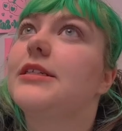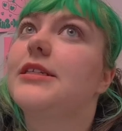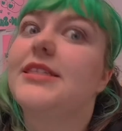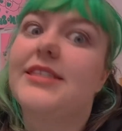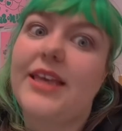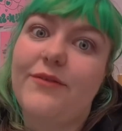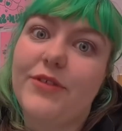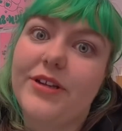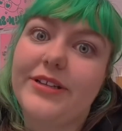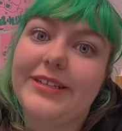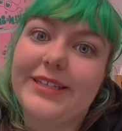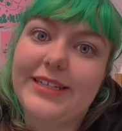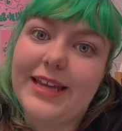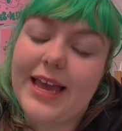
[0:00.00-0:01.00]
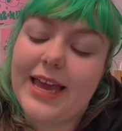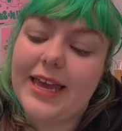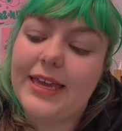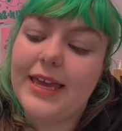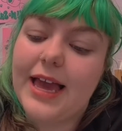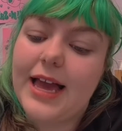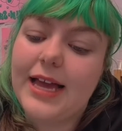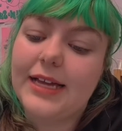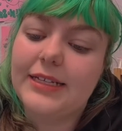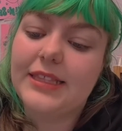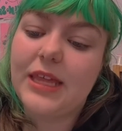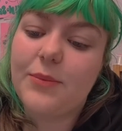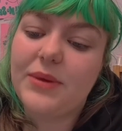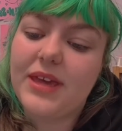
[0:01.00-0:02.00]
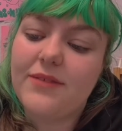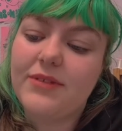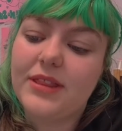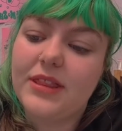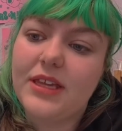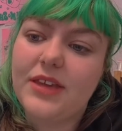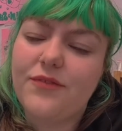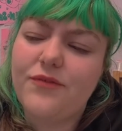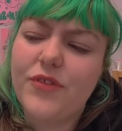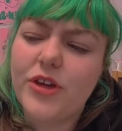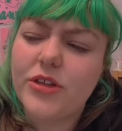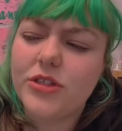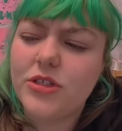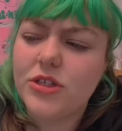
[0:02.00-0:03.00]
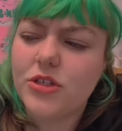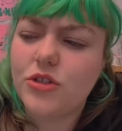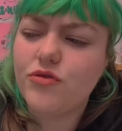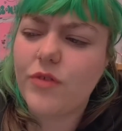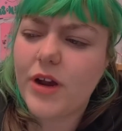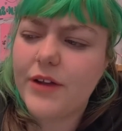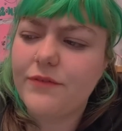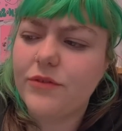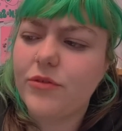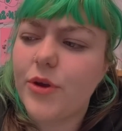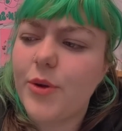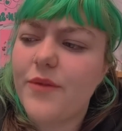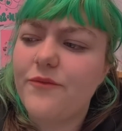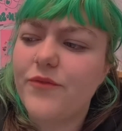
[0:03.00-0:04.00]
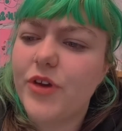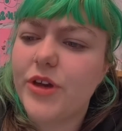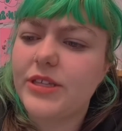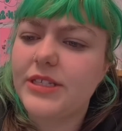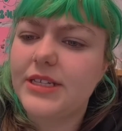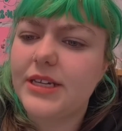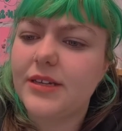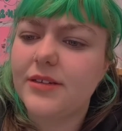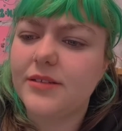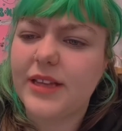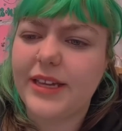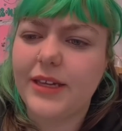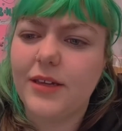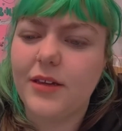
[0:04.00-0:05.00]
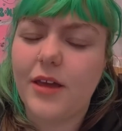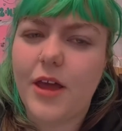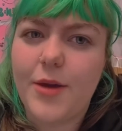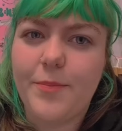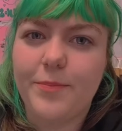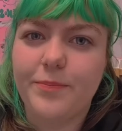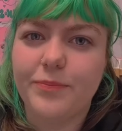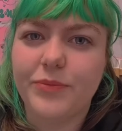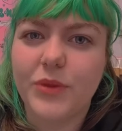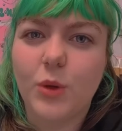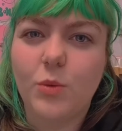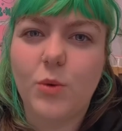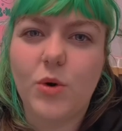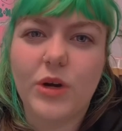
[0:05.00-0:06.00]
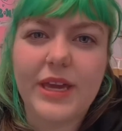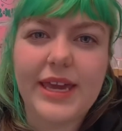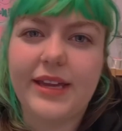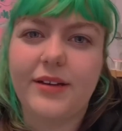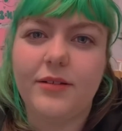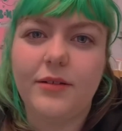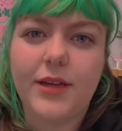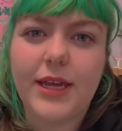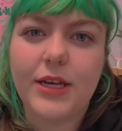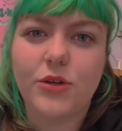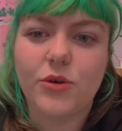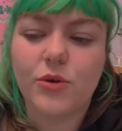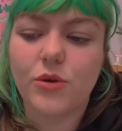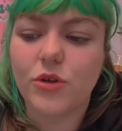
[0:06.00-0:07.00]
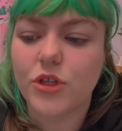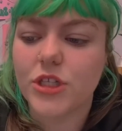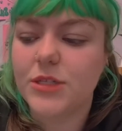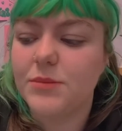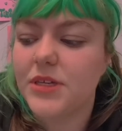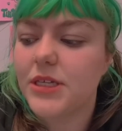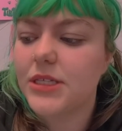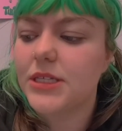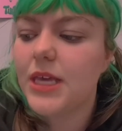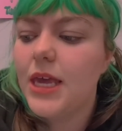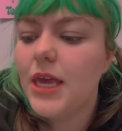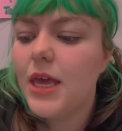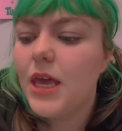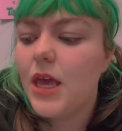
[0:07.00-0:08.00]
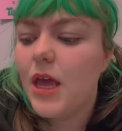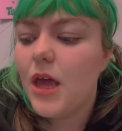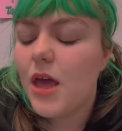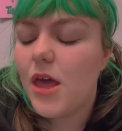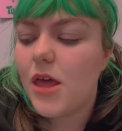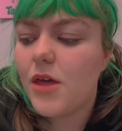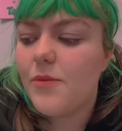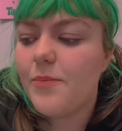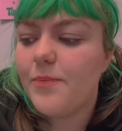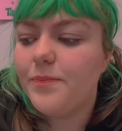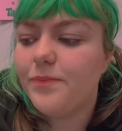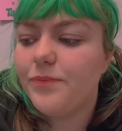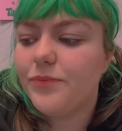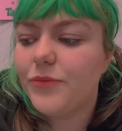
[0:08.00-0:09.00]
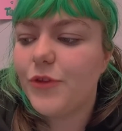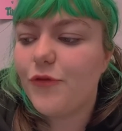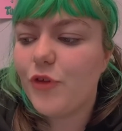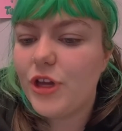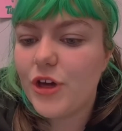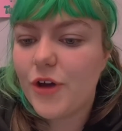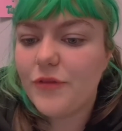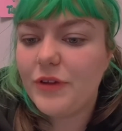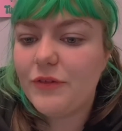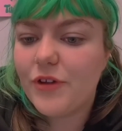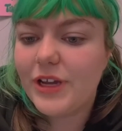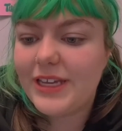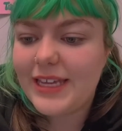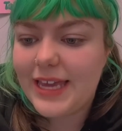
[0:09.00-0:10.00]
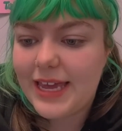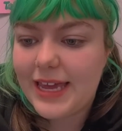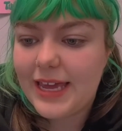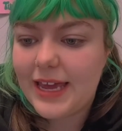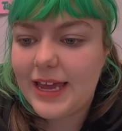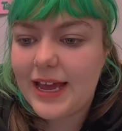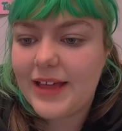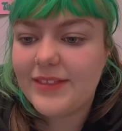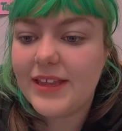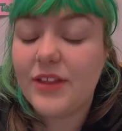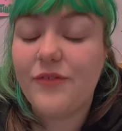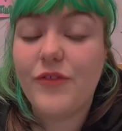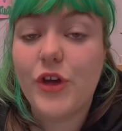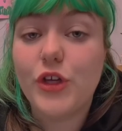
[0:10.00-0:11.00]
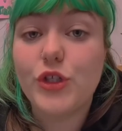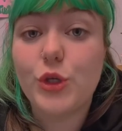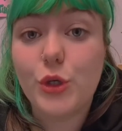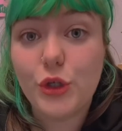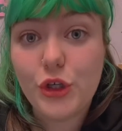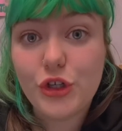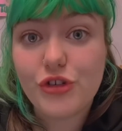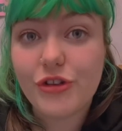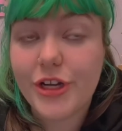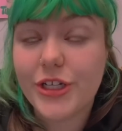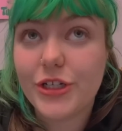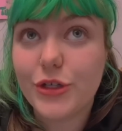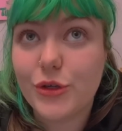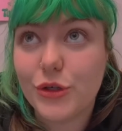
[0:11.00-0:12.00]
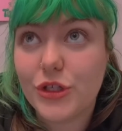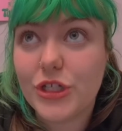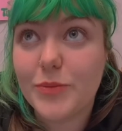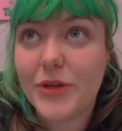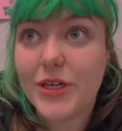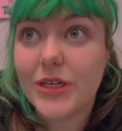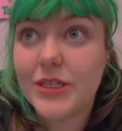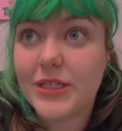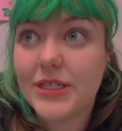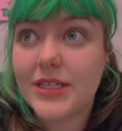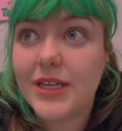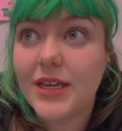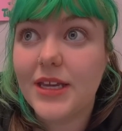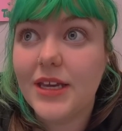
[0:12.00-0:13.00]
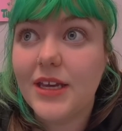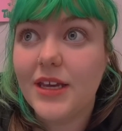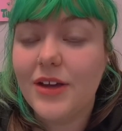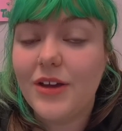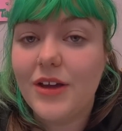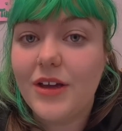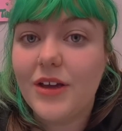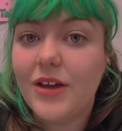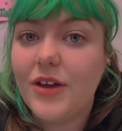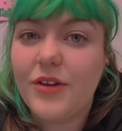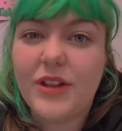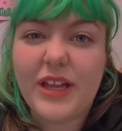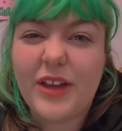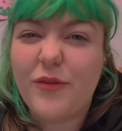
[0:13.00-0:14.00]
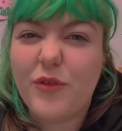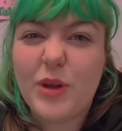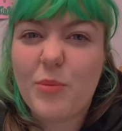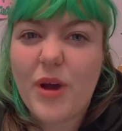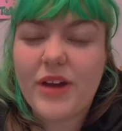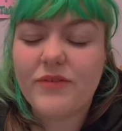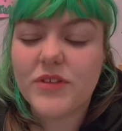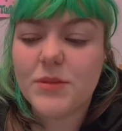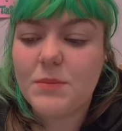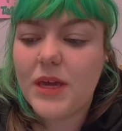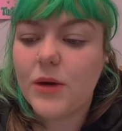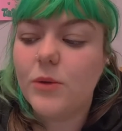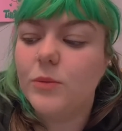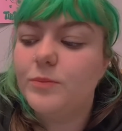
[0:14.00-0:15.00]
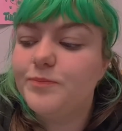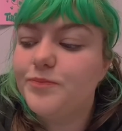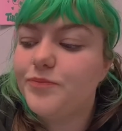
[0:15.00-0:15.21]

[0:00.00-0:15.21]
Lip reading: 7 today, and they were giving the first drive-through and first walk-in indoor customers free coffee for a year, and then the first 100 customers like free breakfast meal.